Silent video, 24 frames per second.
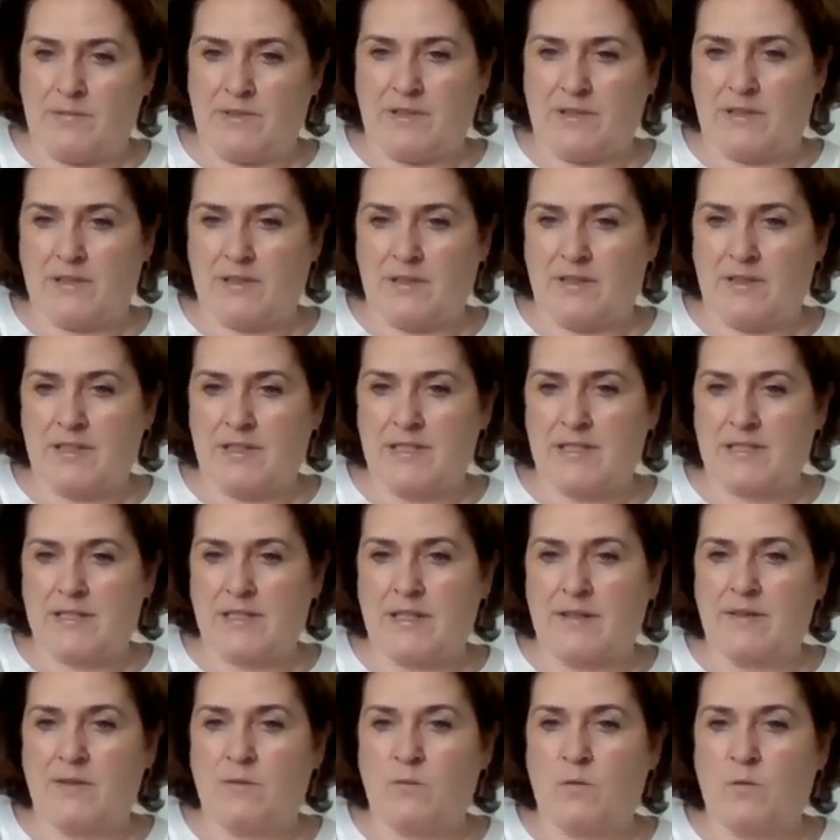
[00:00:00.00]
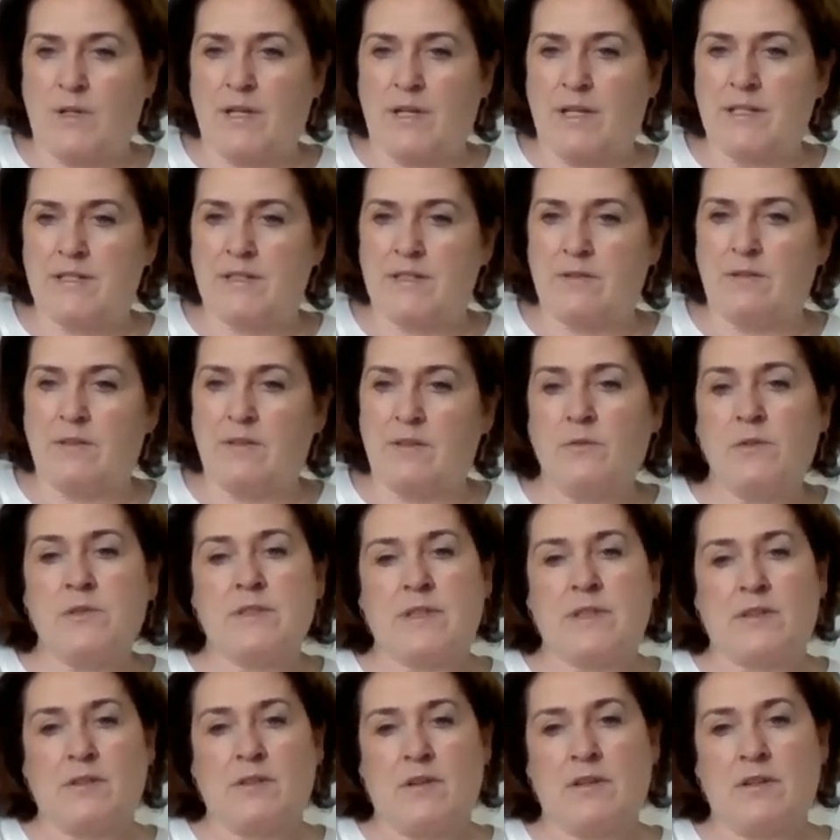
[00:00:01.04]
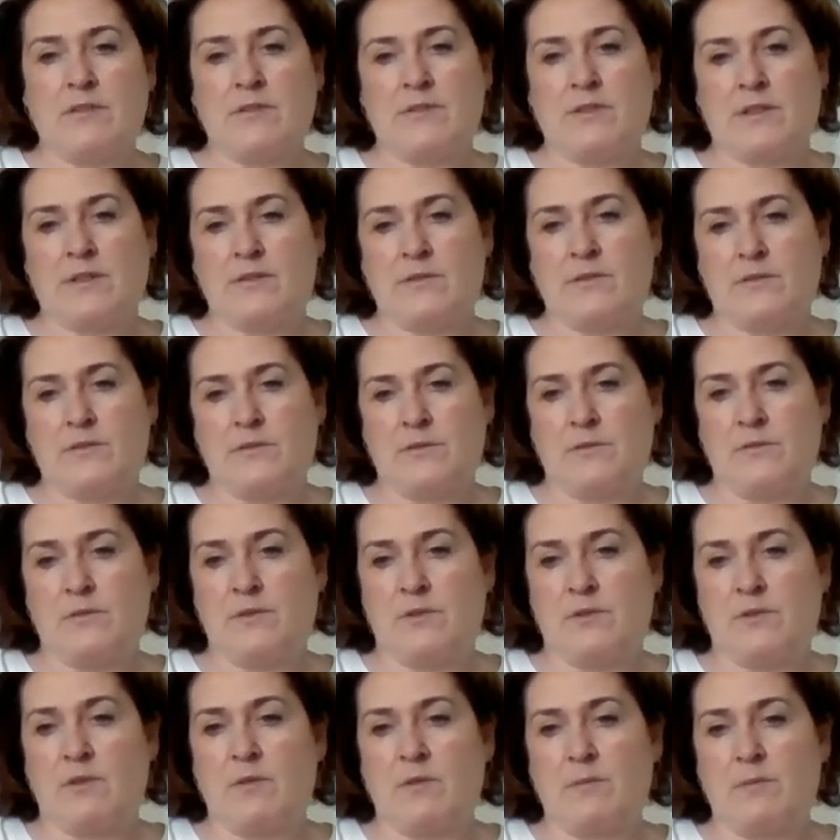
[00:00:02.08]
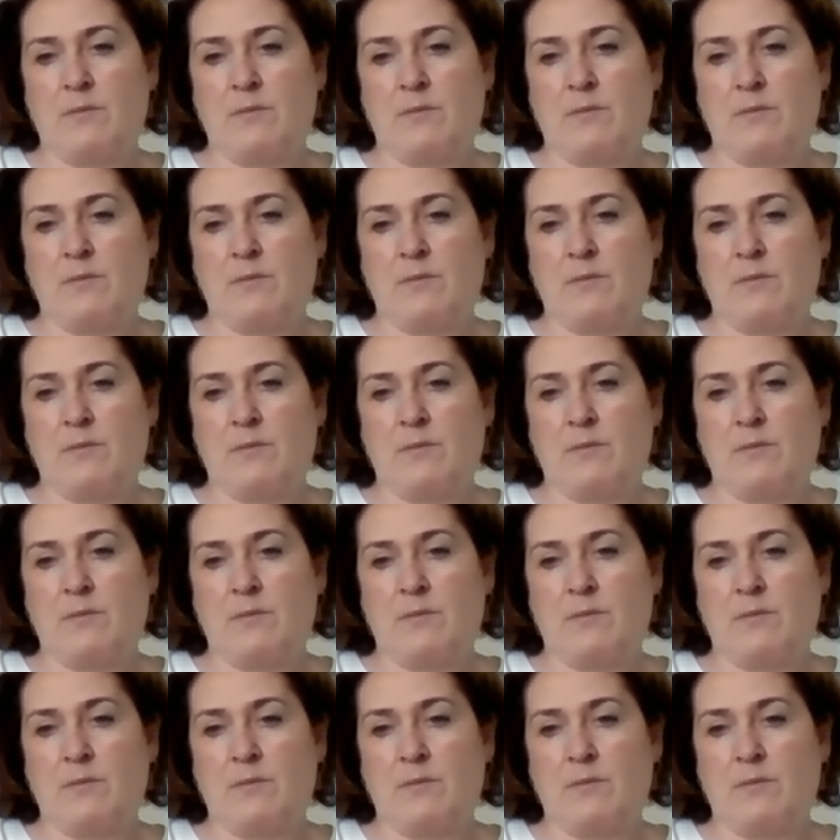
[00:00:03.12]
because otherwise you lose the contact to your